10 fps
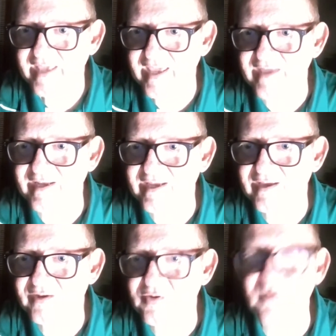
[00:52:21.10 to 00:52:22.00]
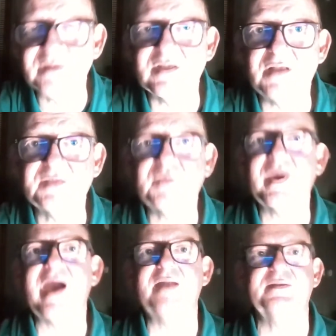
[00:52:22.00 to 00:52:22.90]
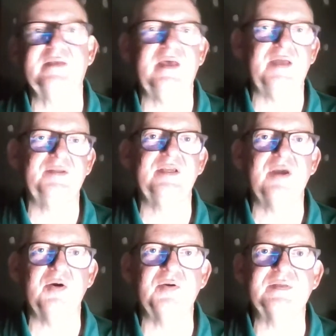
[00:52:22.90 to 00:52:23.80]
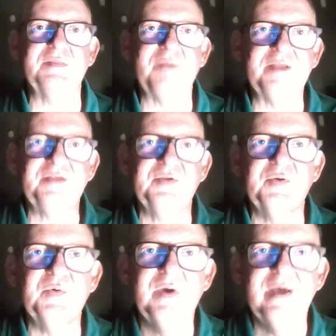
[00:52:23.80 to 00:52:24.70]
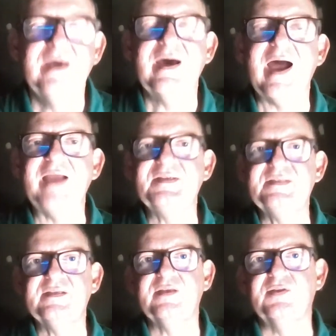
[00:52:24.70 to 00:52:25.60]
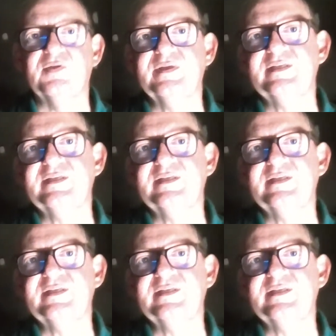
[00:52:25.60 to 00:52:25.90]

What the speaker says: And I, of course, also got decoders in my two ICE Illinois